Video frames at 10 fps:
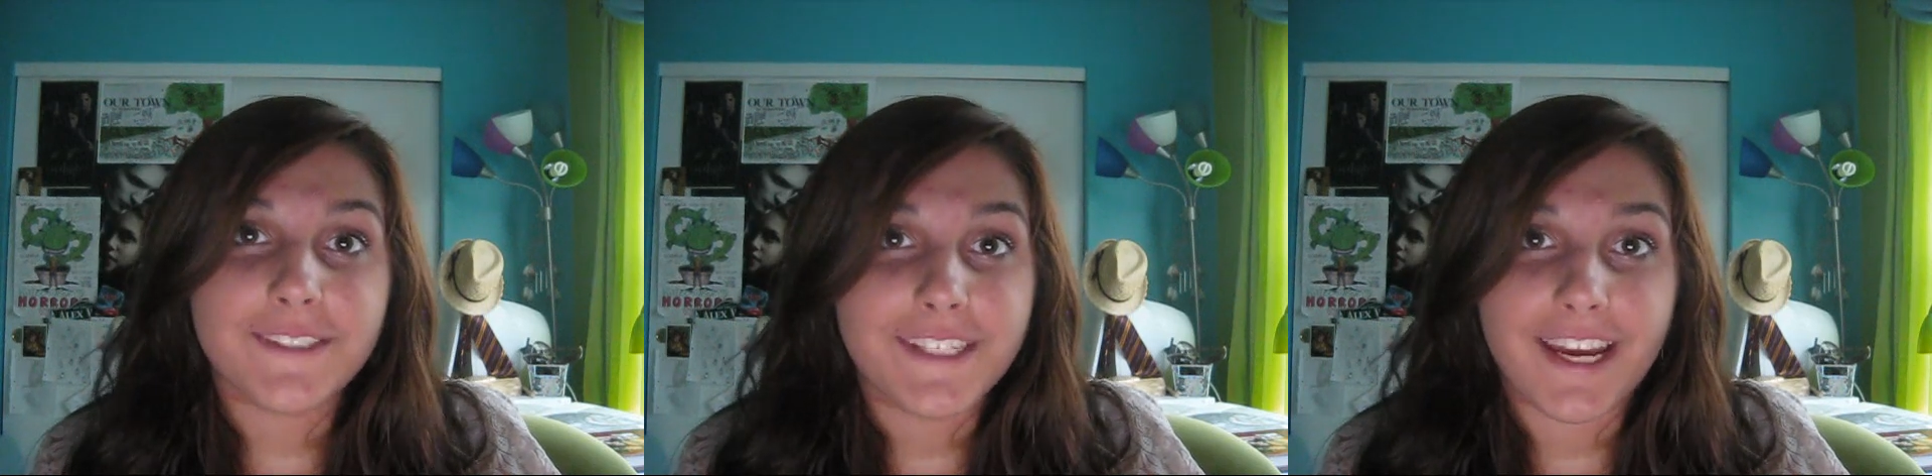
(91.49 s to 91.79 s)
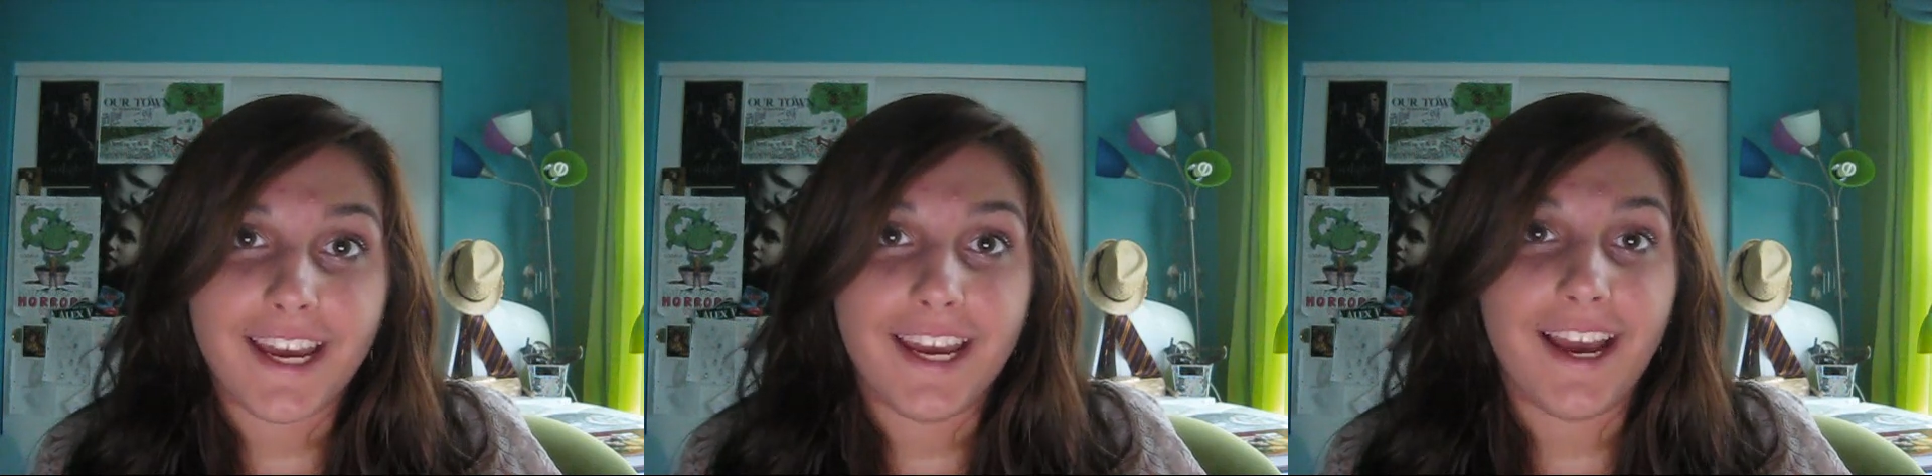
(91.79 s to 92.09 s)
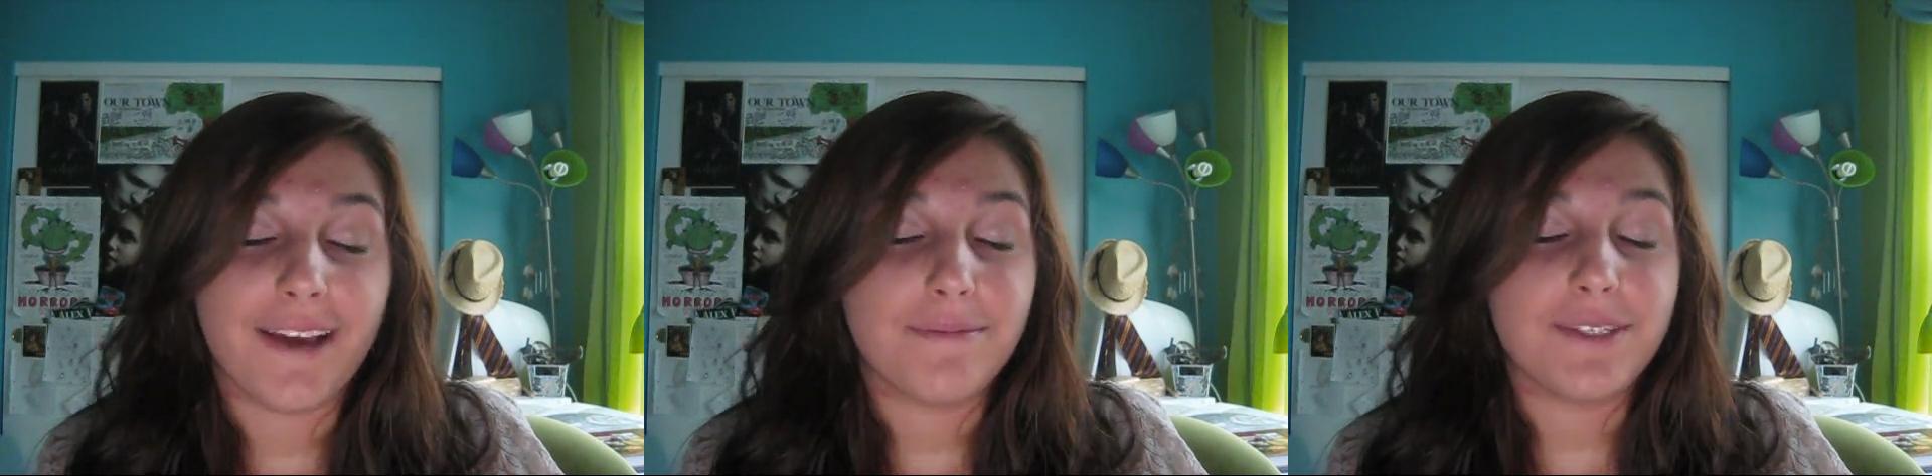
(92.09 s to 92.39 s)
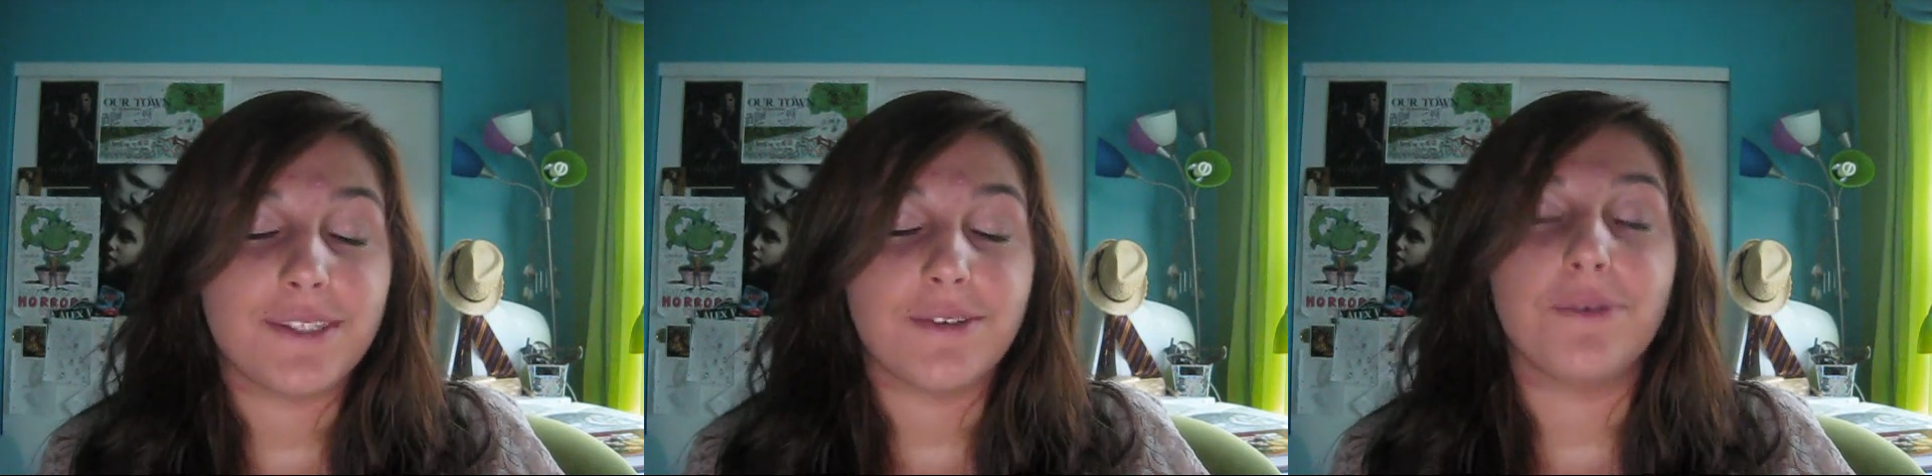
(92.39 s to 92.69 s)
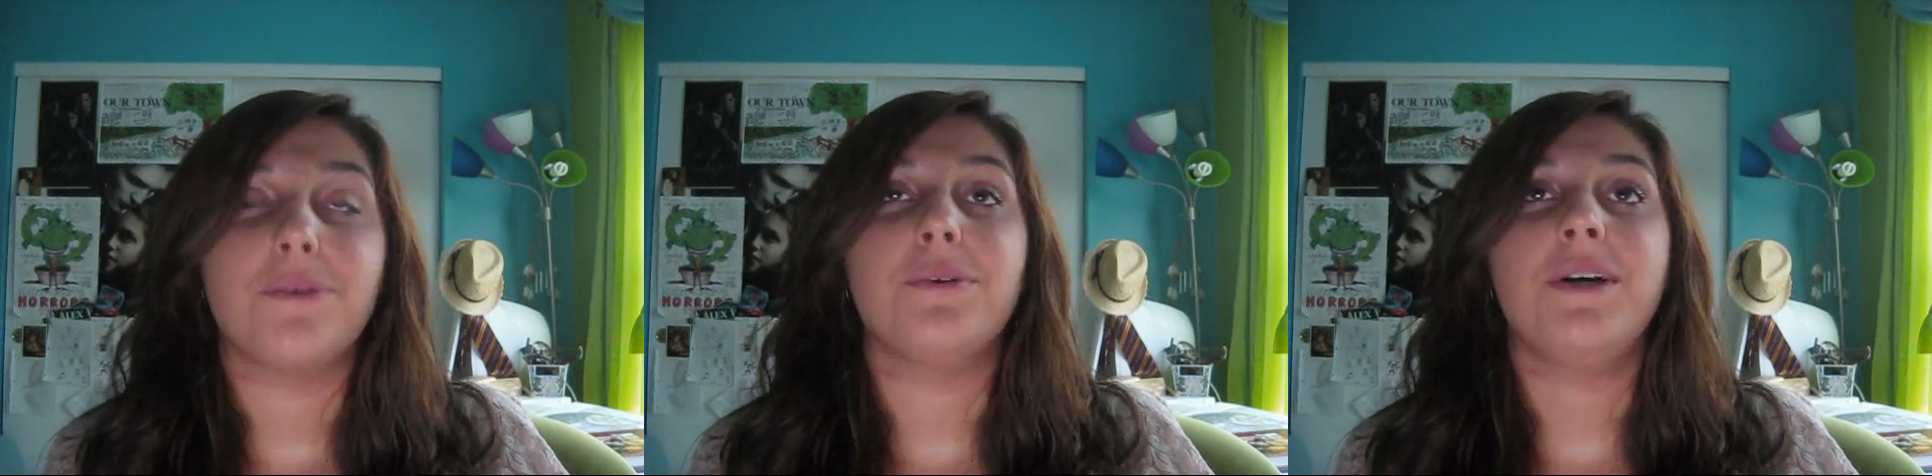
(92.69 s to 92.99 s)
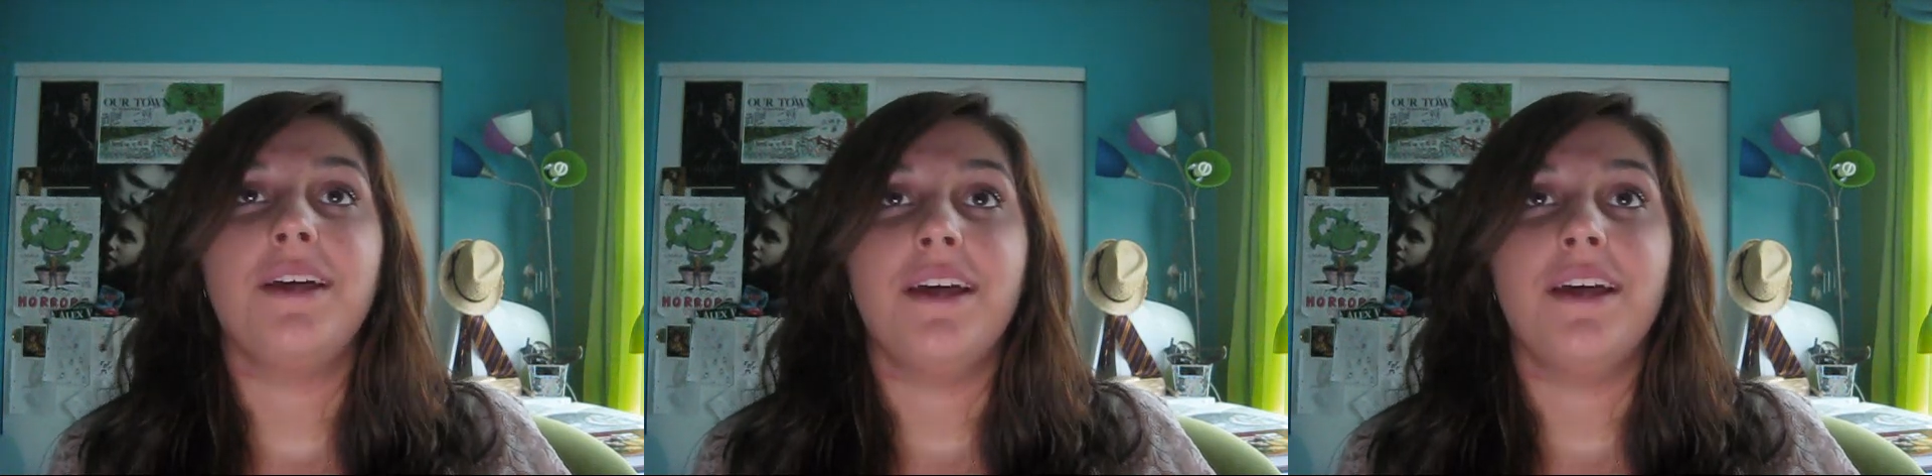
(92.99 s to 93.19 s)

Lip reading: today. I'm so